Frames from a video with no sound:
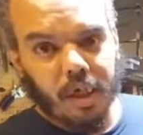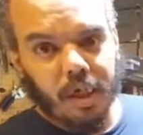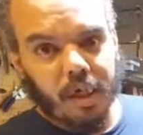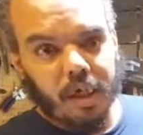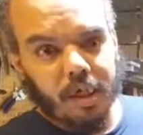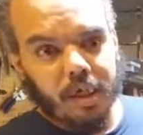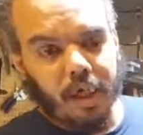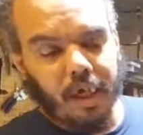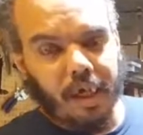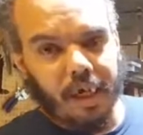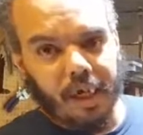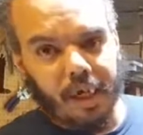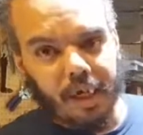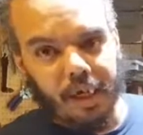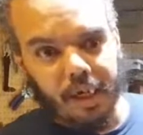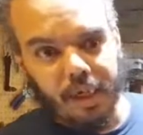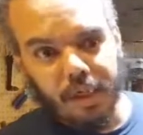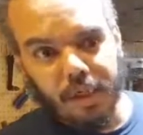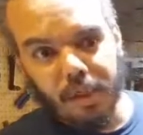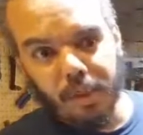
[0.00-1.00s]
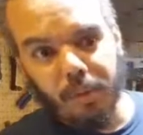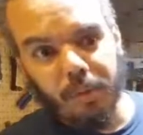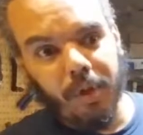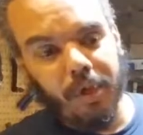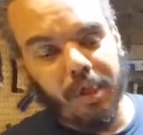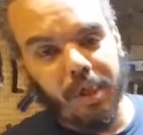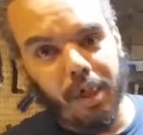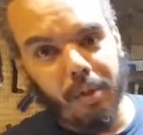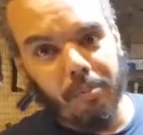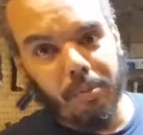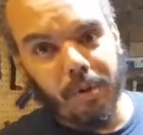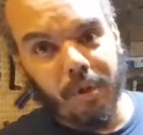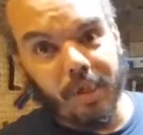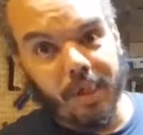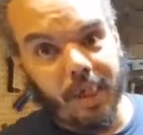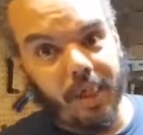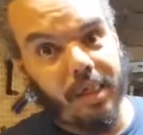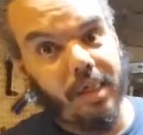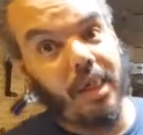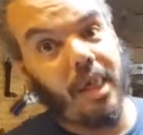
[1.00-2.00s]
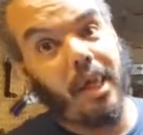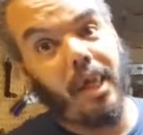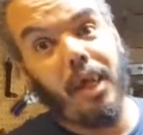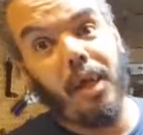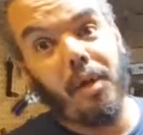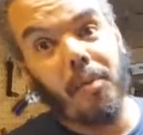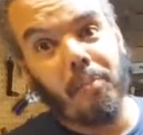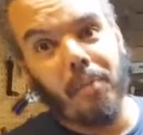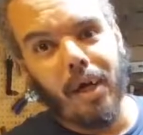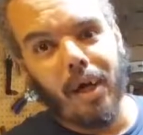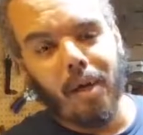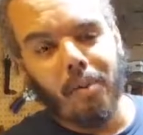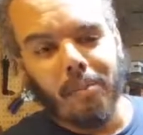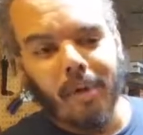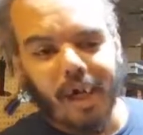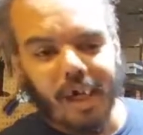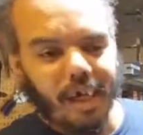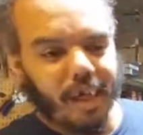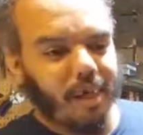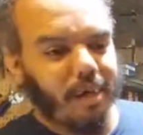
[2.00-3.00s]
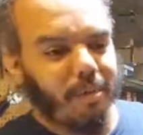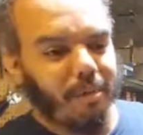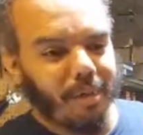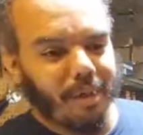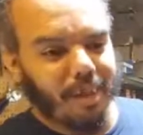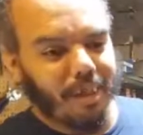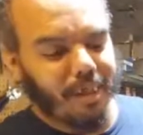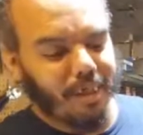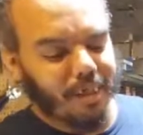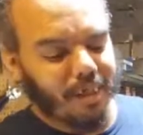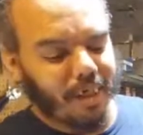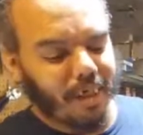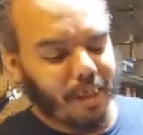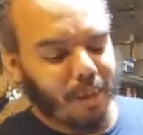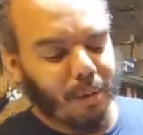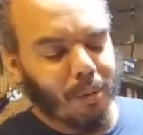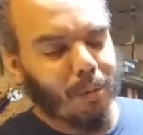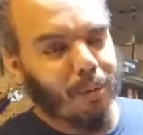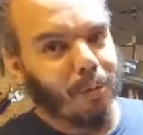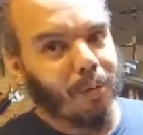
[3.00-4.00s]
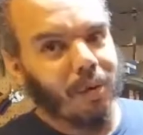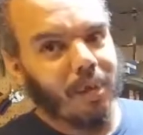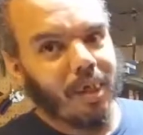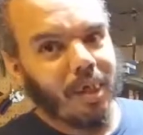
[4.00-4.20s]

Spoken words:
It's got a nice square taper titanium bottom bracket, which is kind of cool,